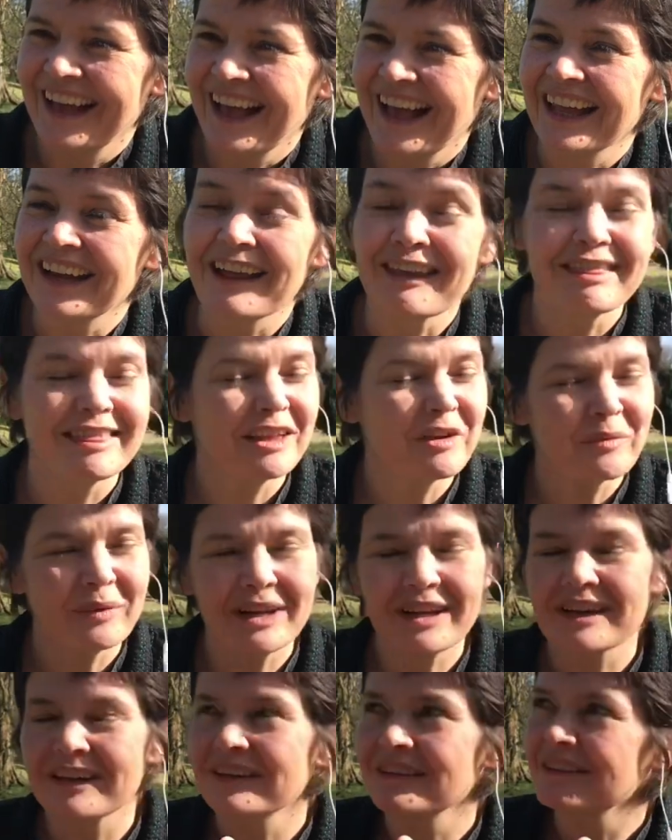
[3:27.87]
And I think
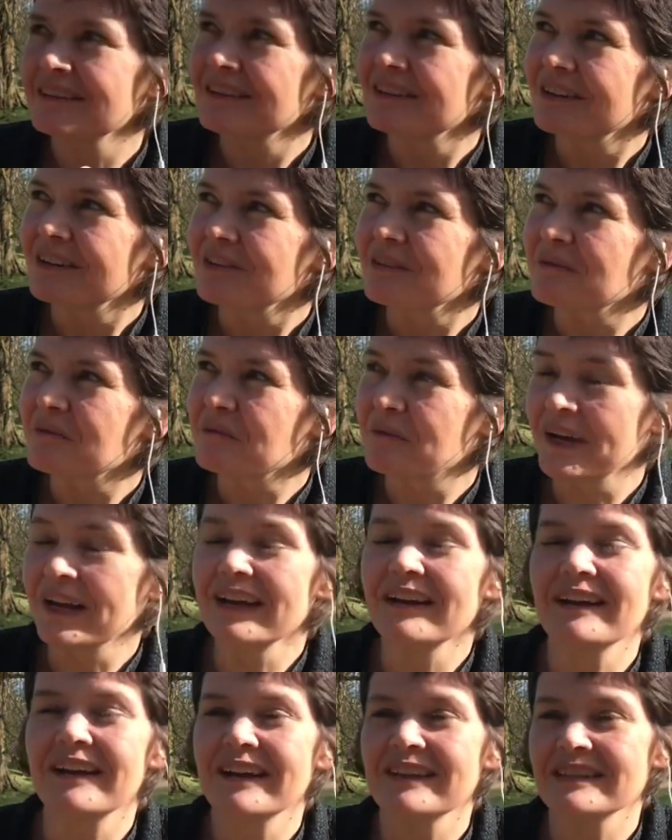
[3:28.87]
we can
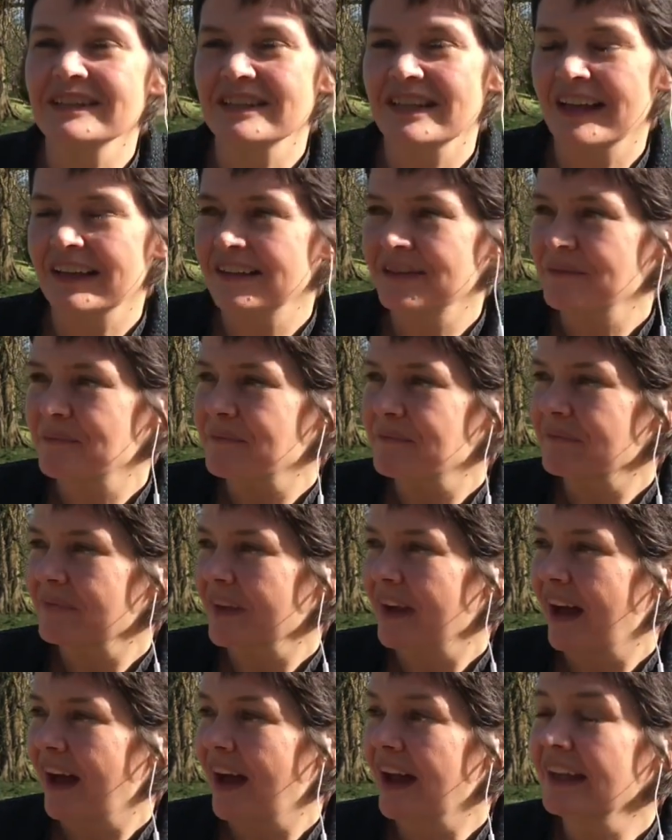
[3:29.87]
realize that
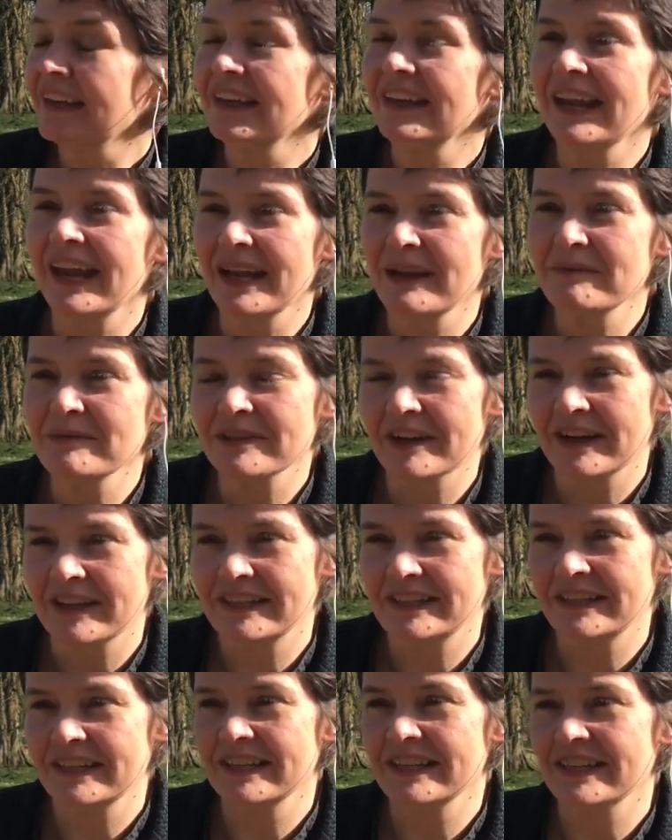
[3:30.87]
unnamed
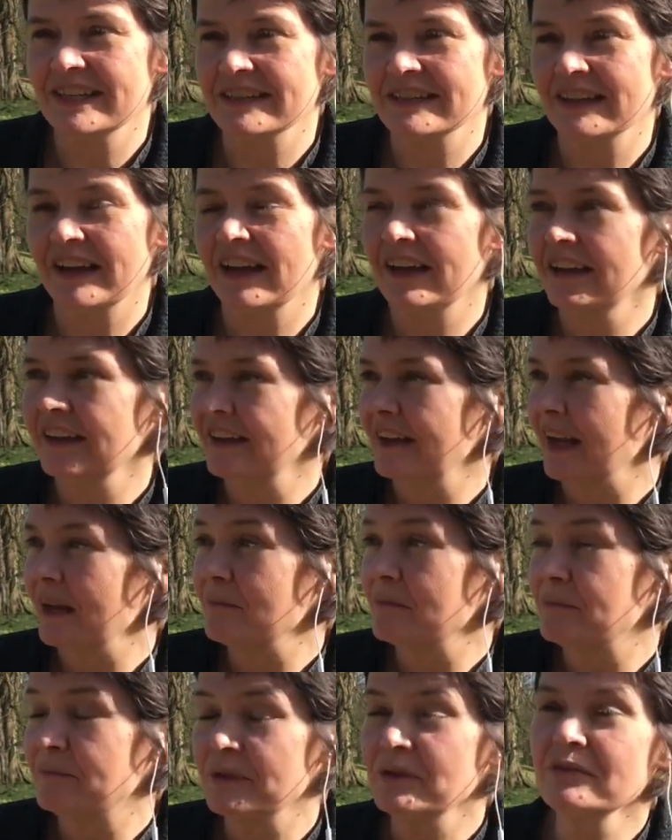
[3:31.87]
ideas and
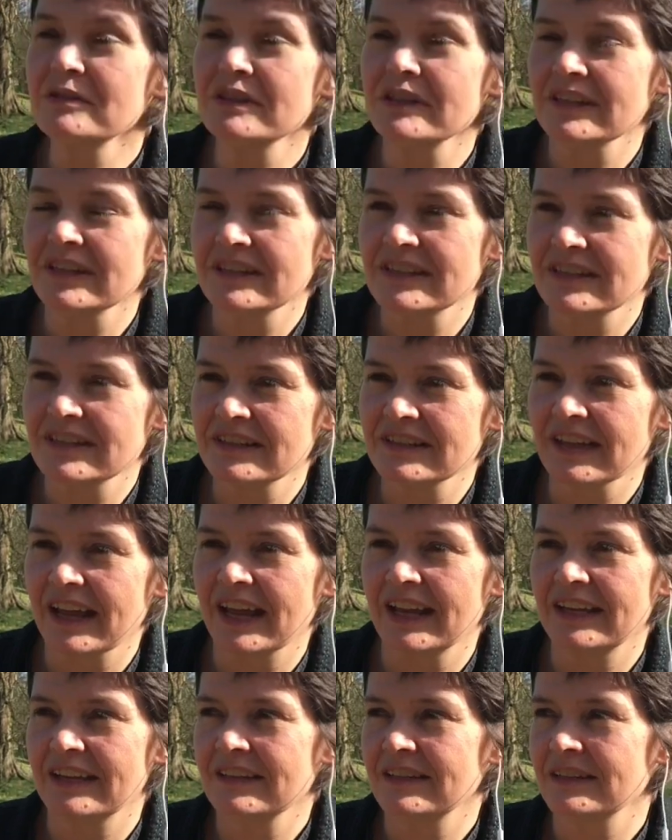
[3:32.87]
unnamed beauties
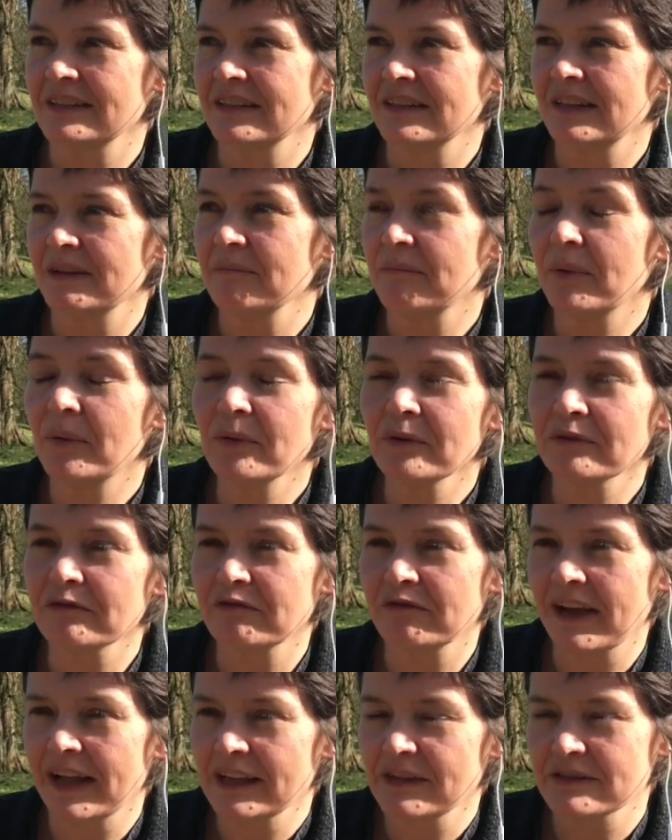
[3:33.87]
and
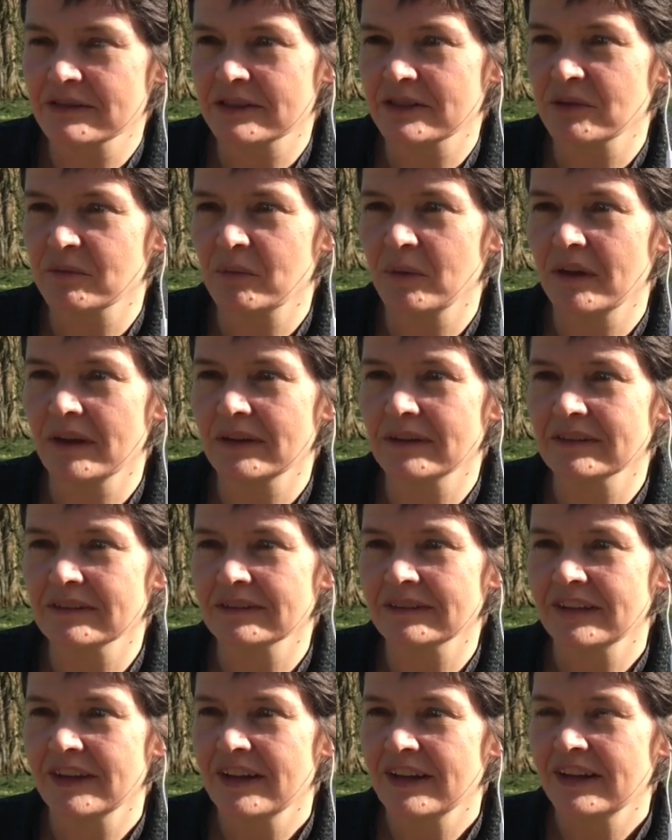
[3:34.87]
important values in the
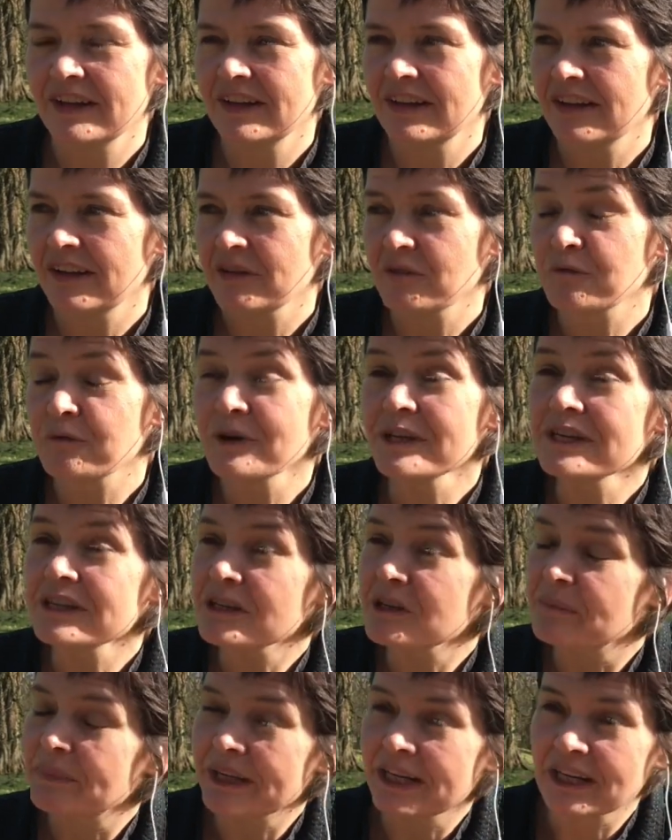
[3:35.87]
world
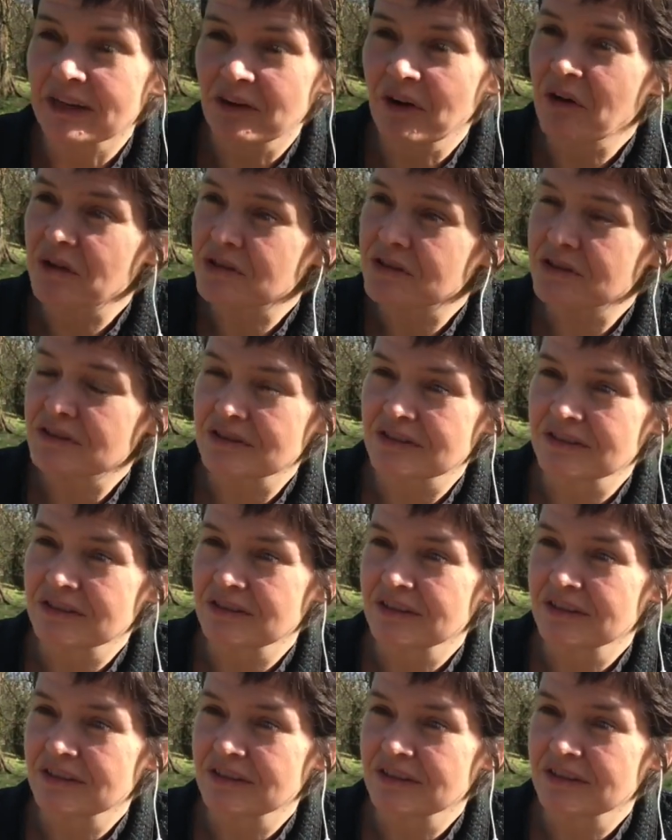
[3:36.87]
risk being lost.